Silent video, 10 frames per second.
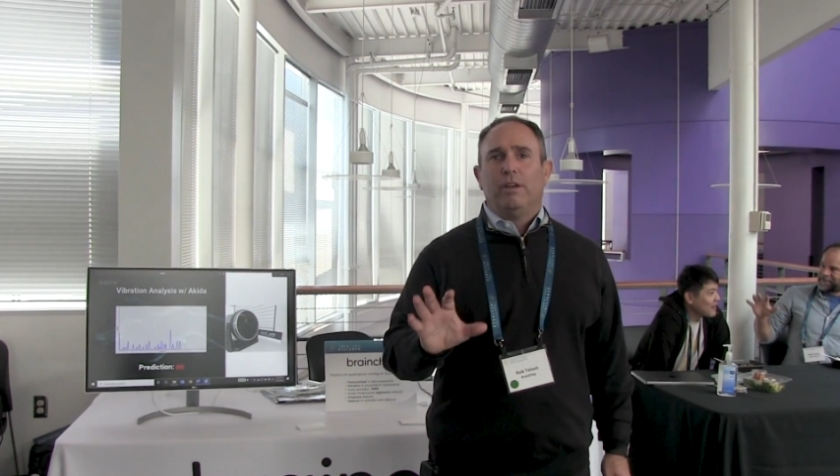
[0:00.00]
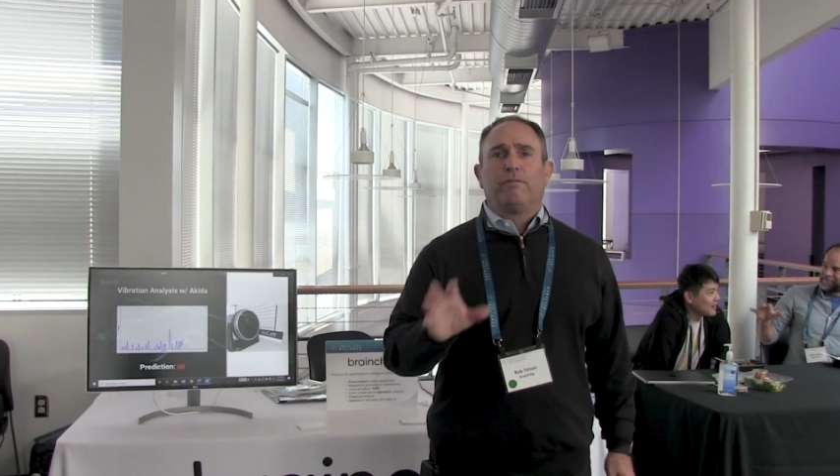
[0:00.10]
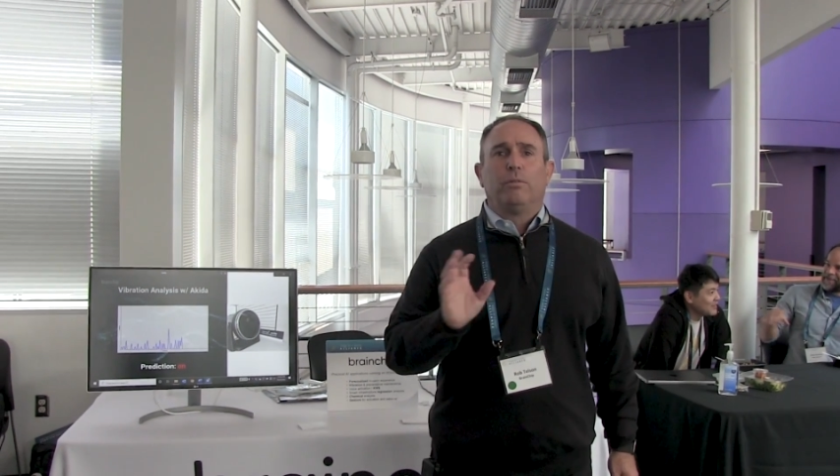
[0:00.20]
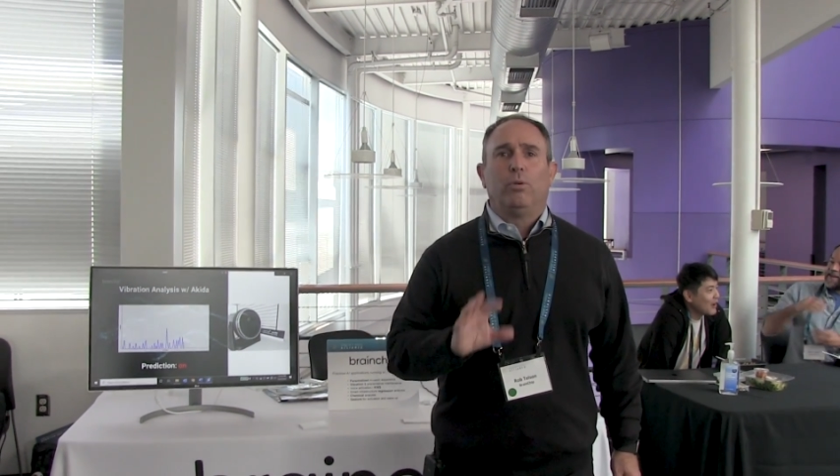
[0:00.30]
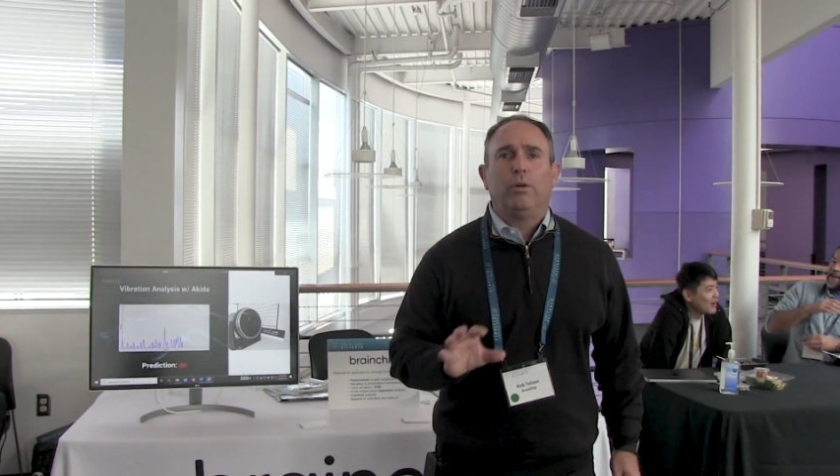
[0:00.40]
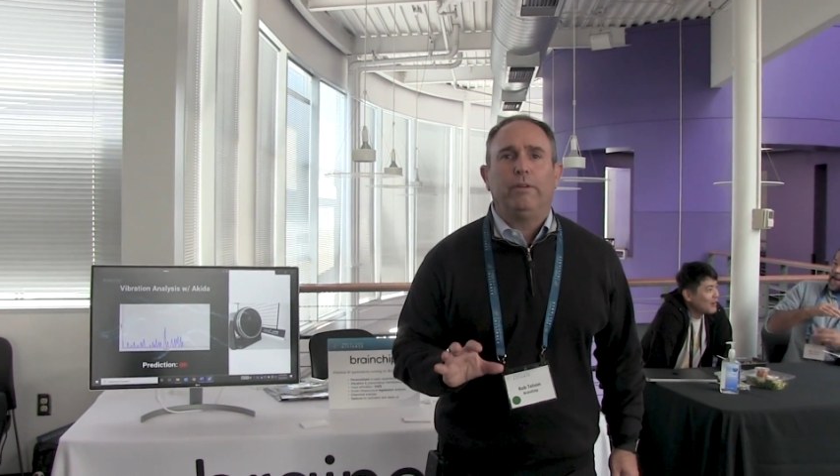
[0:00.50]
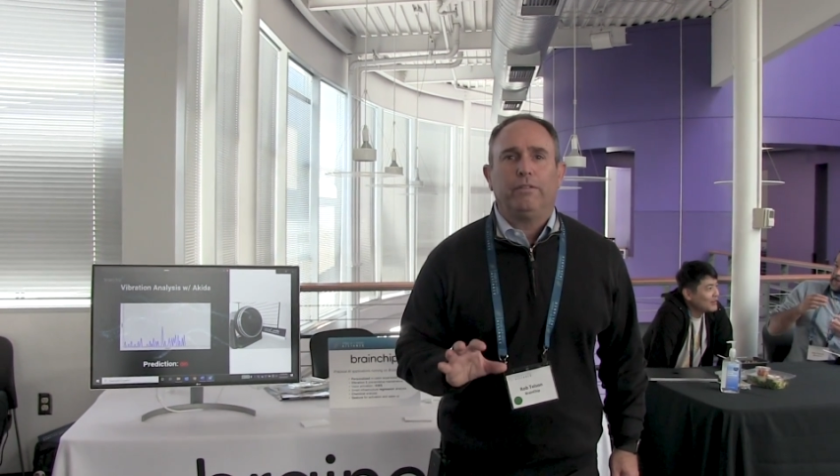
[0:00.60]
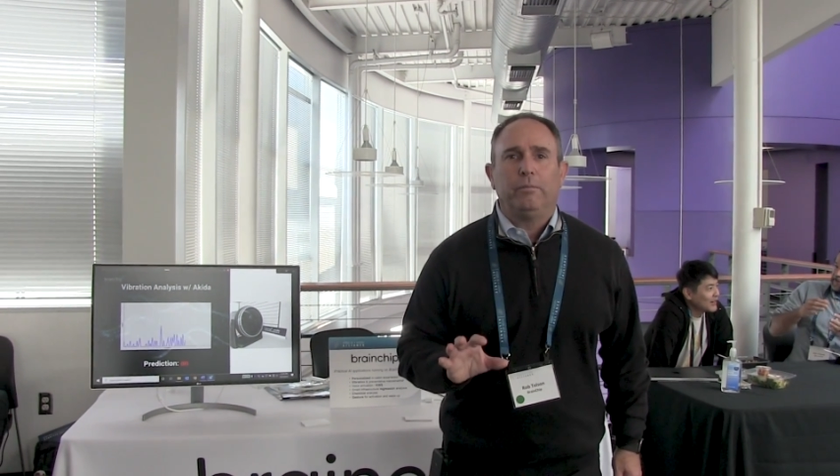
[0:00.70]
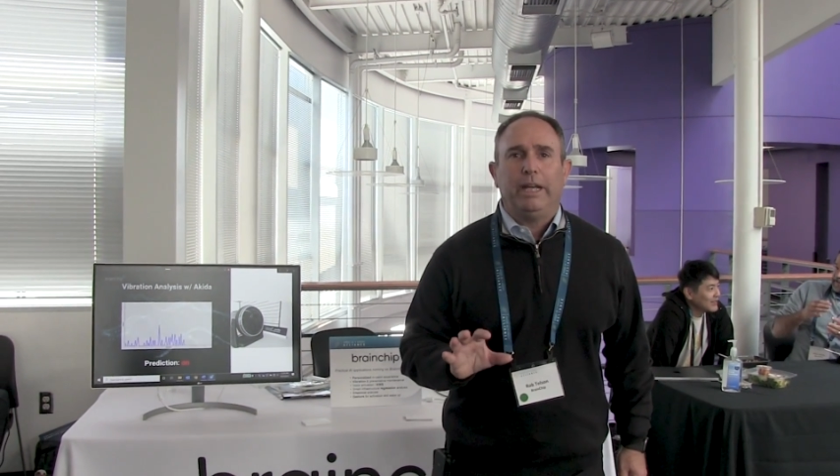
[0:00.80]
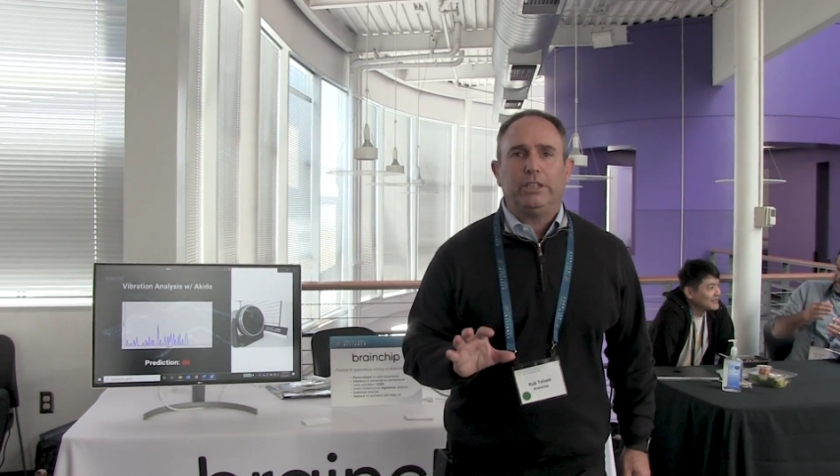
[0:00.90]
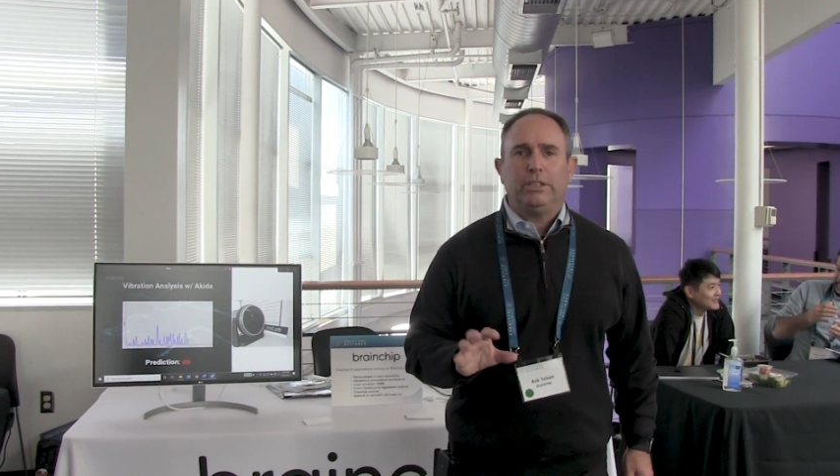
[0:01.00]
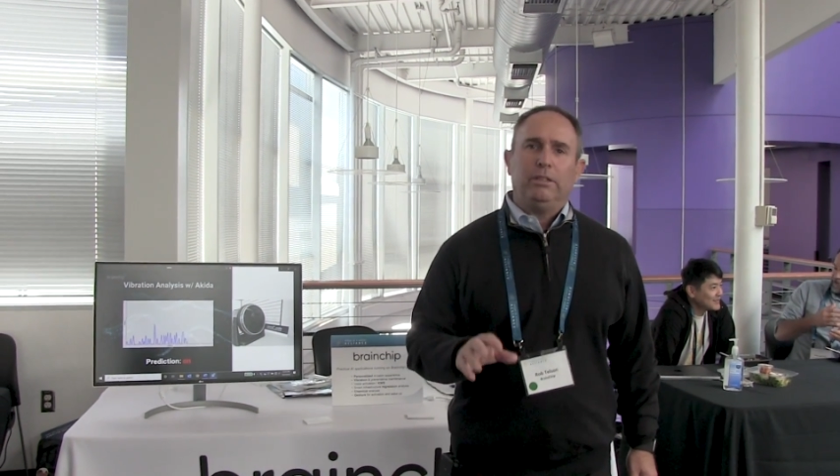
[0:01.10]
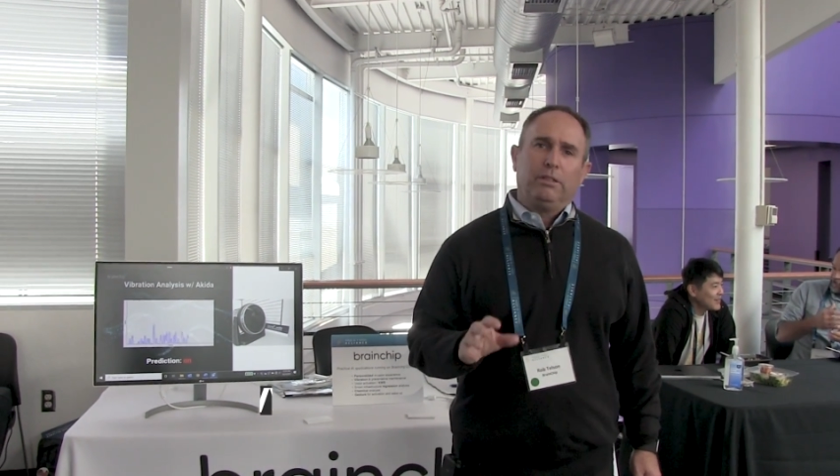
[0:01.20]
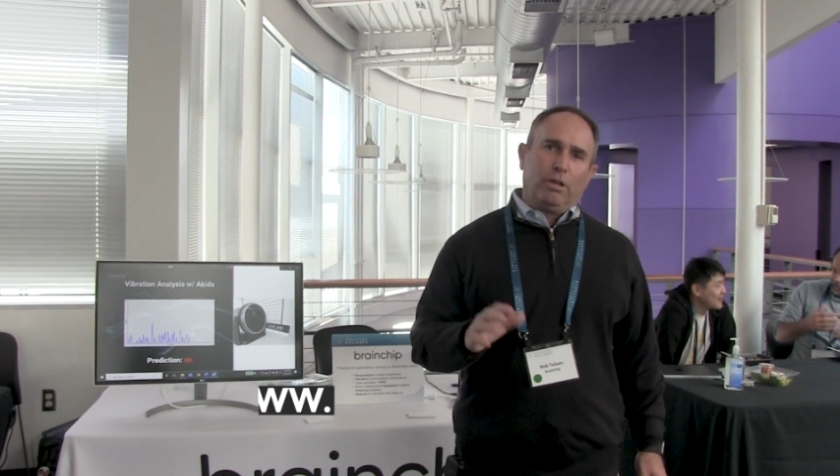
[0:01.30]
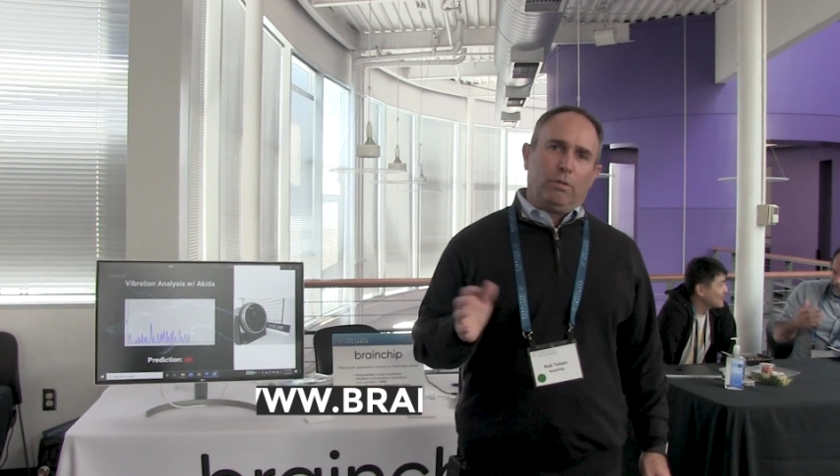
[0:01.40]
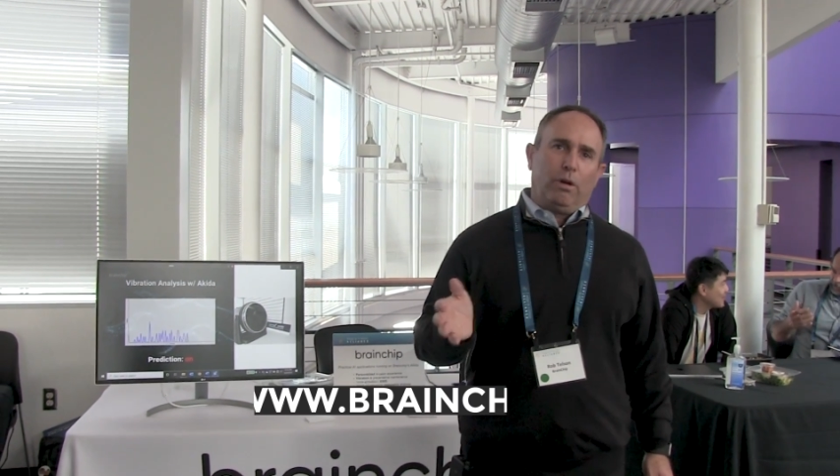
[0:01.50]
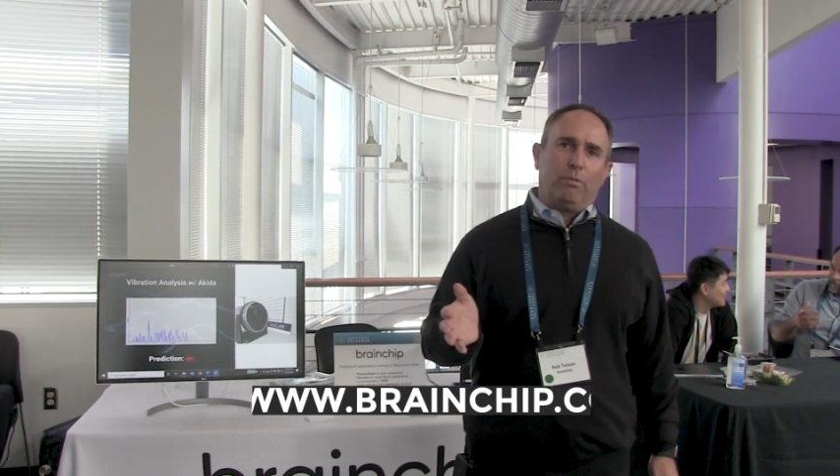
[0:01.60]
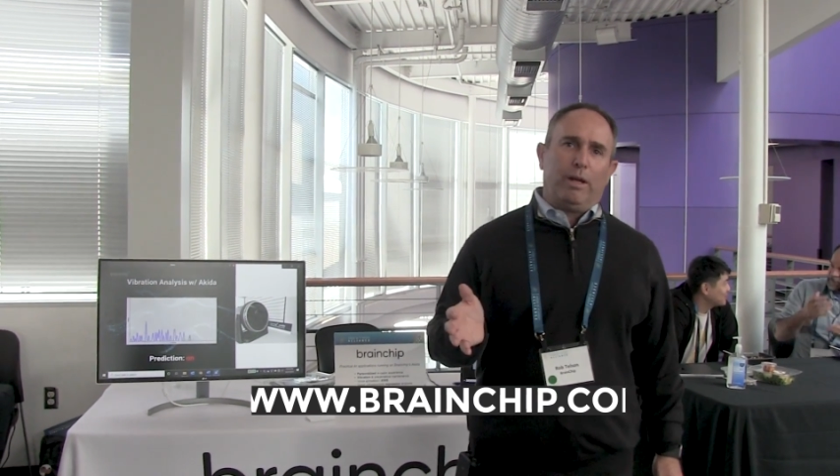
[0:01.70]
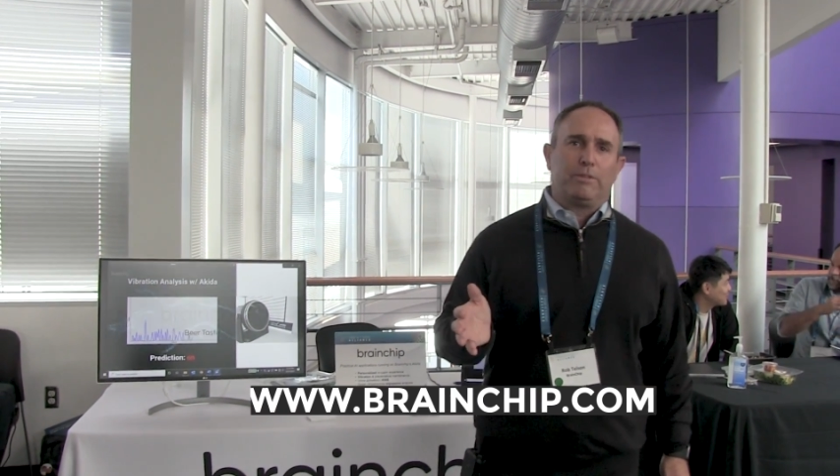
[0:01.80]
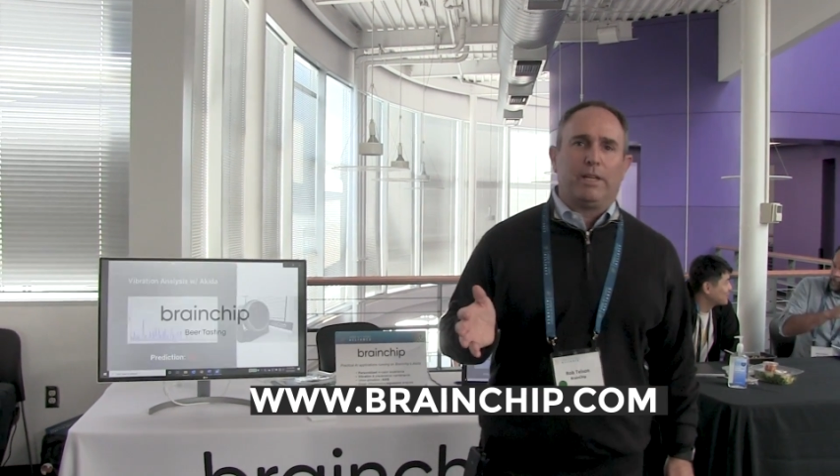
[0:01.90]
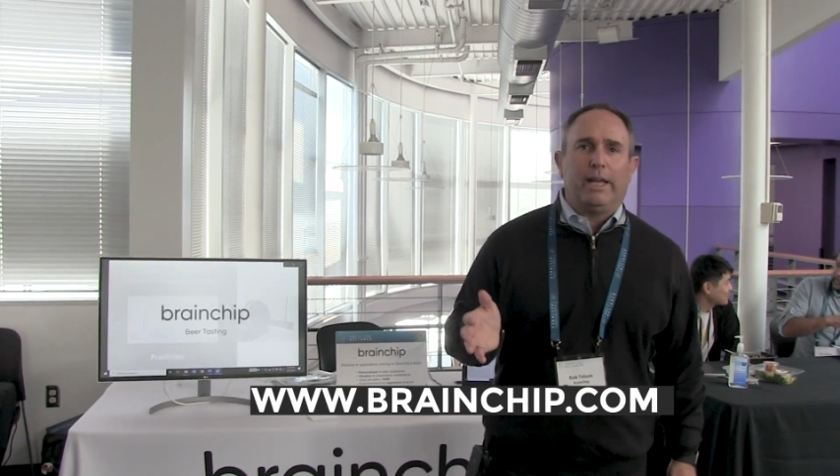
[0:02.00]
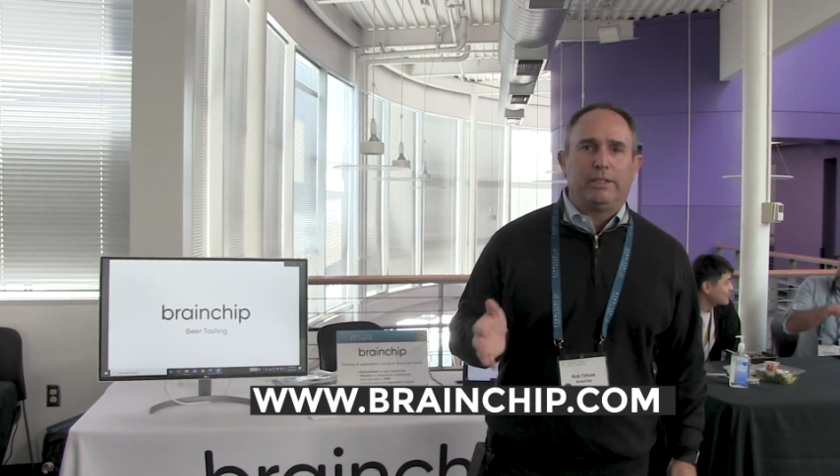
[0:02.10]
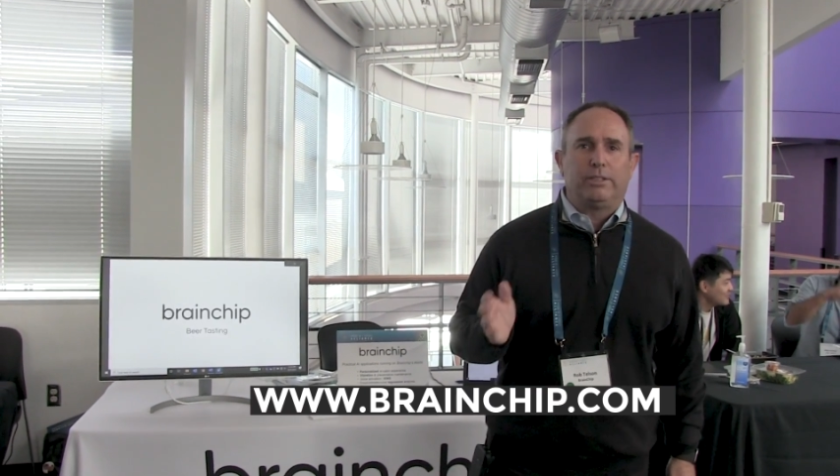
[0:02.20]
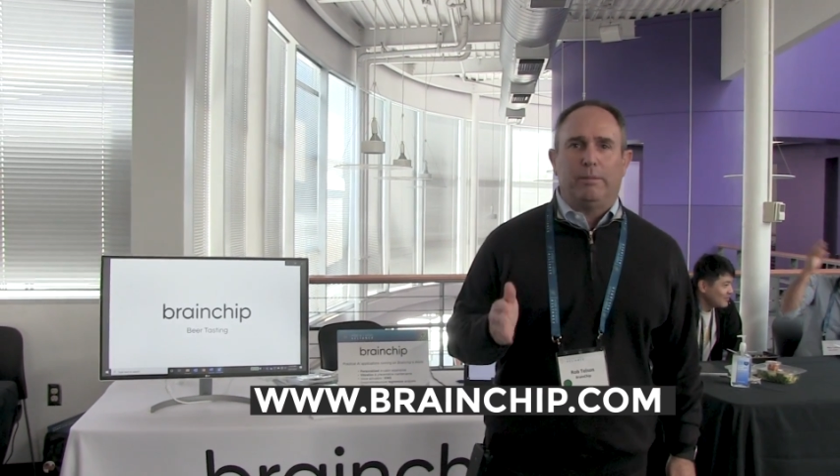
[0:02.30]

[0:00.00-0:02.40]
for more information, go to our website,